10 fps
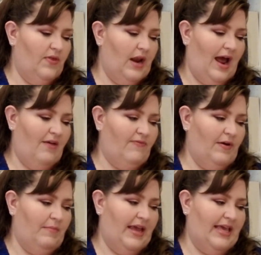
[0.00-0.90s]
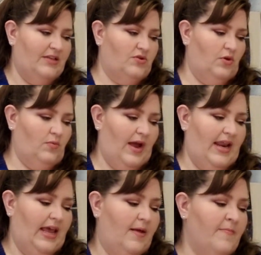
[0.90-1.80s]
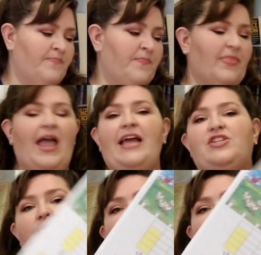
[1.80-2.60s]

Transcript: than I felt my kids were ready. I do